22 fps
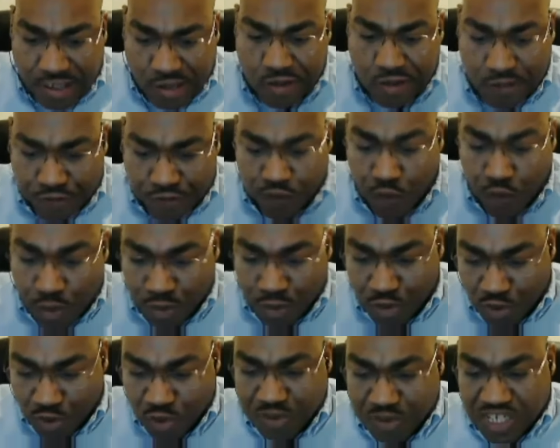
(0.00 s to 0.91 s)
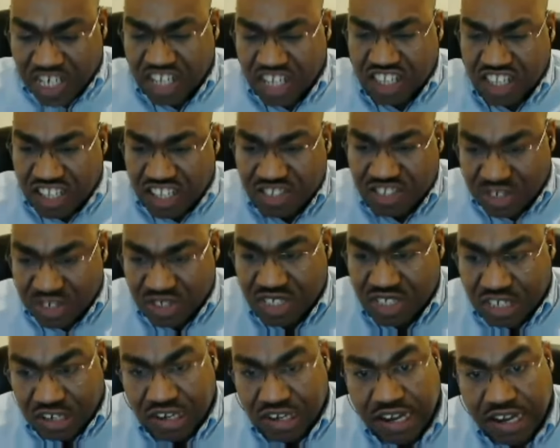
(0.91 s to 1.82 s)
form groups and clusters
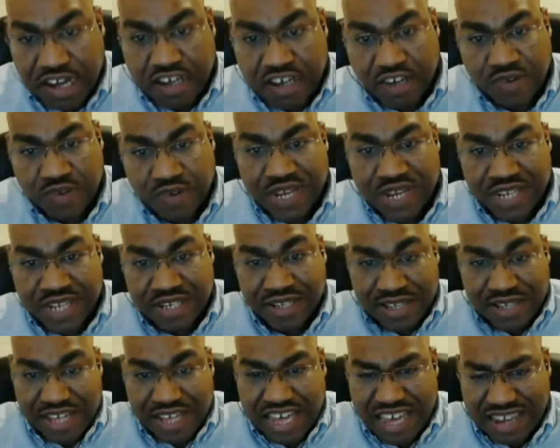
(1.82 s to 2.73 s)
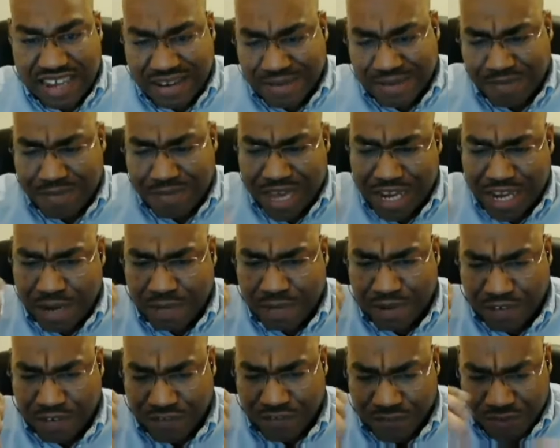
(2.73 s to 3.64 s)
that are concrete and made
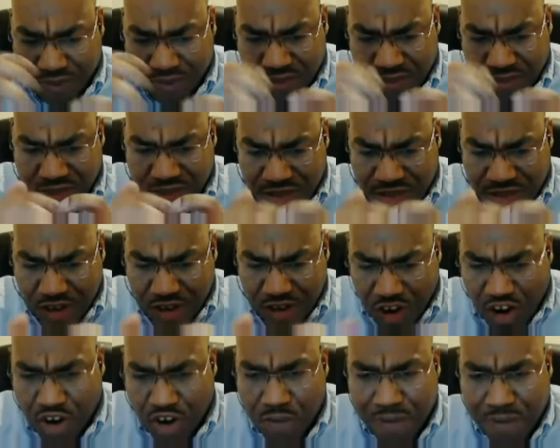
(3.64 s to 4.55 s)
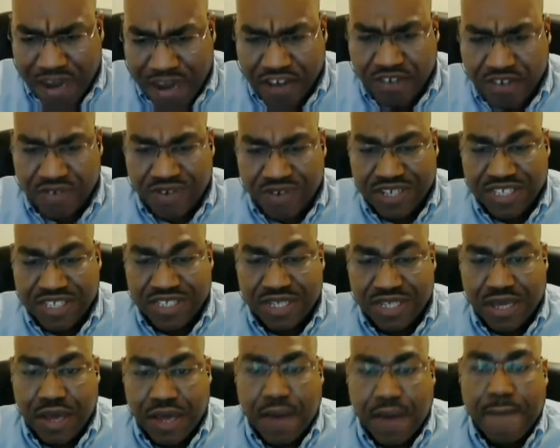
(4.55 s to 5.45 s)
up of hard boundaries,
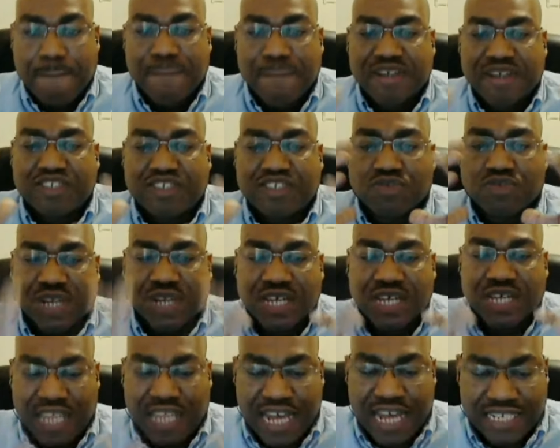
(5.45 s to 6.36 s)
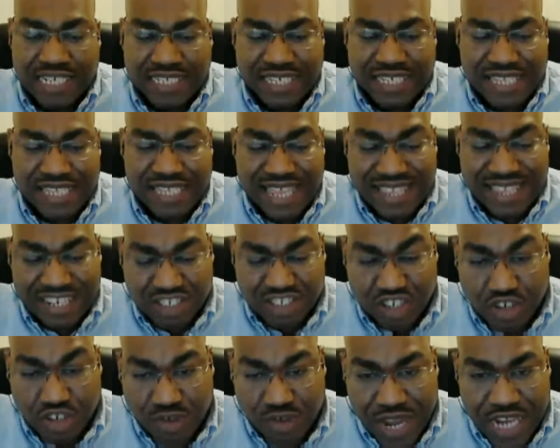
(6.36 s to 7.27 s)
but to realize that
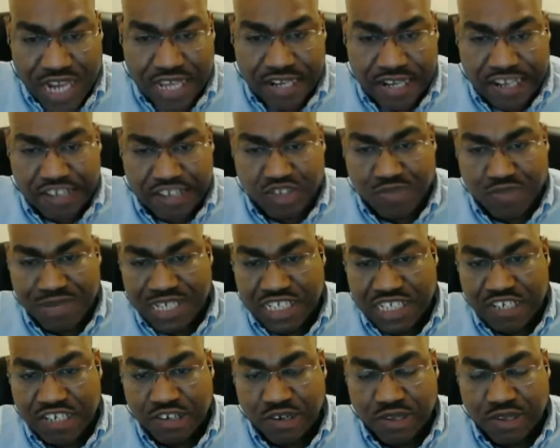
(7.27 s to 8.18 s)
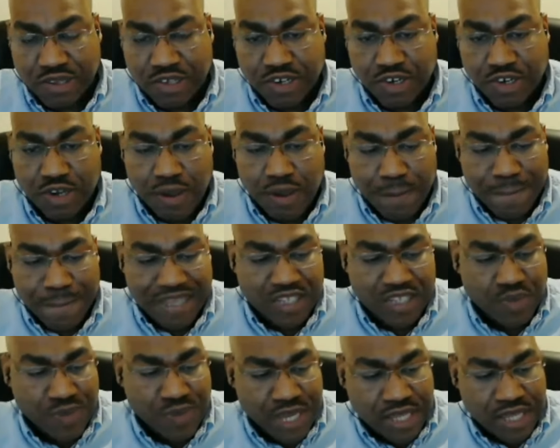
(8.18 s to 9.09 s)
there's a gradient, as you mentioned earlier,
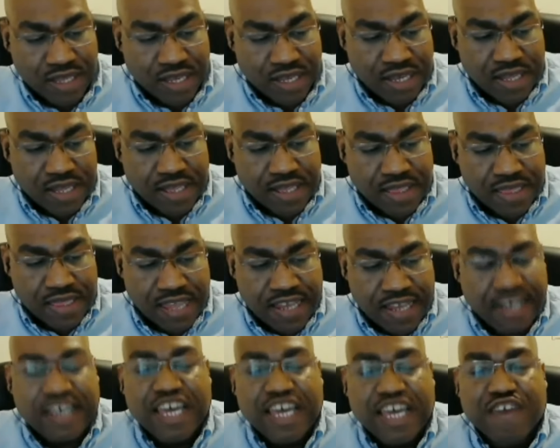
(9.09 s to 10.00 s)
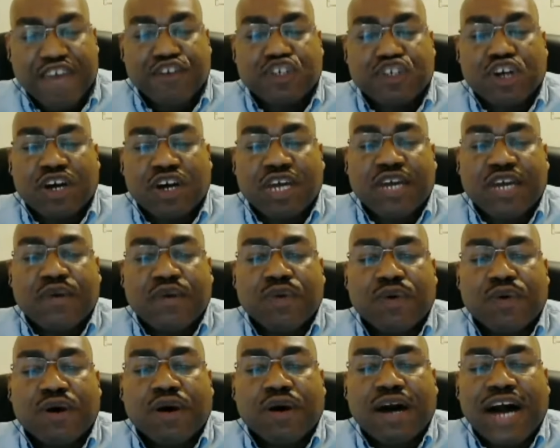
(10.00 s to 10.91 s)
between, like, if you're talking
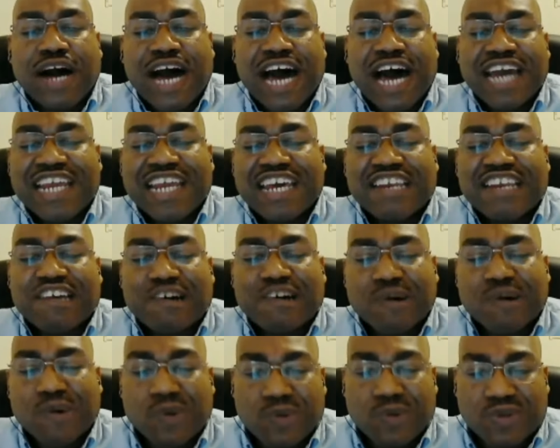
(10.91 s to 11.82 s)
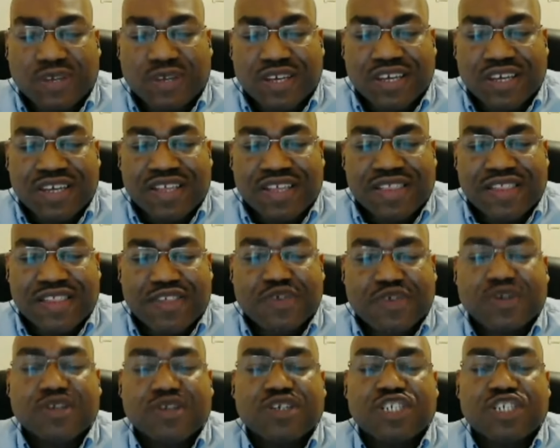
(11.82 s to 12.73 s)
hot and cold,
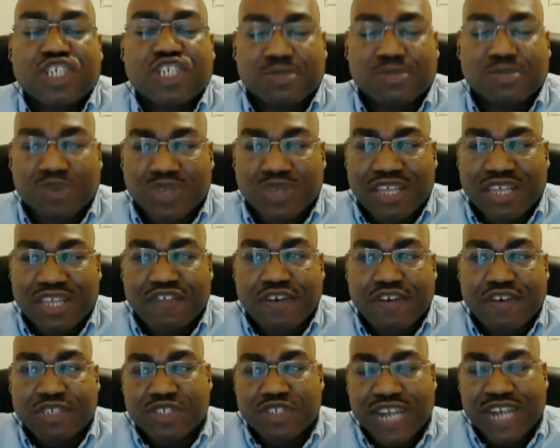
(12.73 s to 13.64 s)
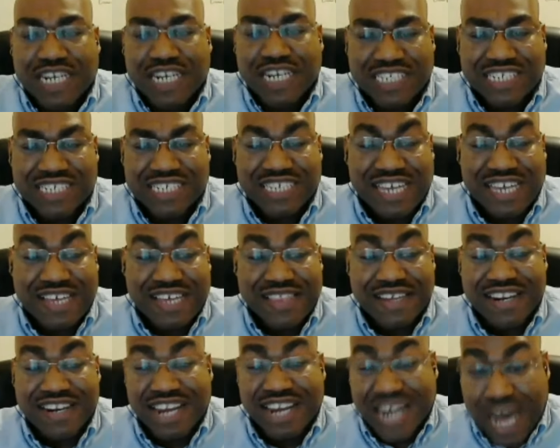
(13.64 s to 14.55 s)
you can jump to a level of abstraction and say
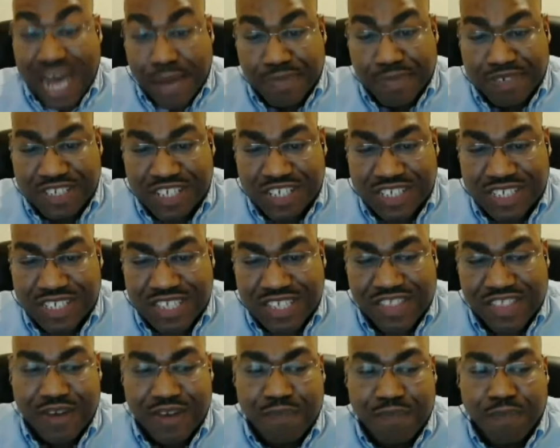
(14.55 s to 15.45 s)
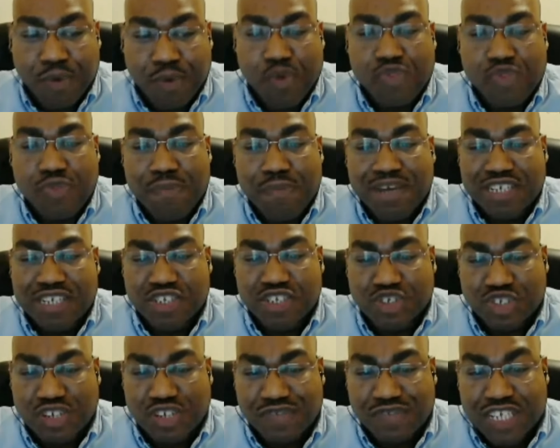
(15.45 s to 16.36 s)
they're not opposites, they're both
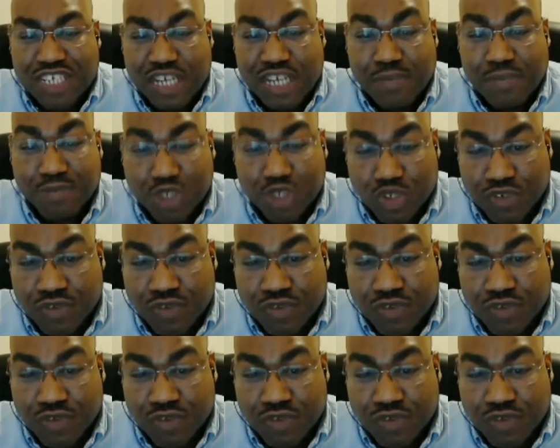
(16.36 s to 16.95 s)
measures of the temperature of